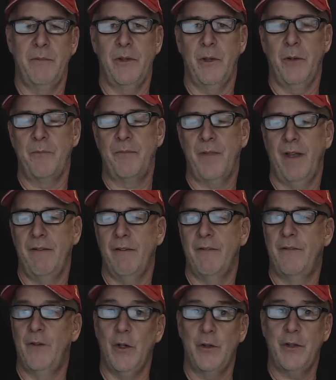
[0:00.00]
So I have a
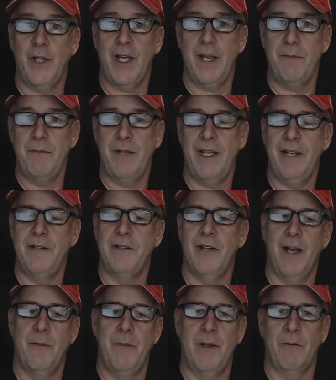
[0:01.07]
full time day
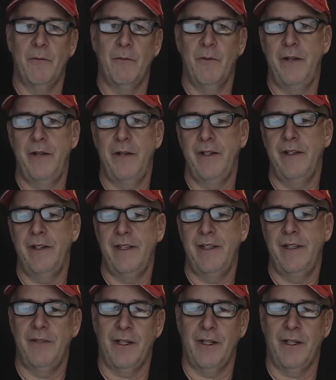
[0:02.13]
job that runs into the evening.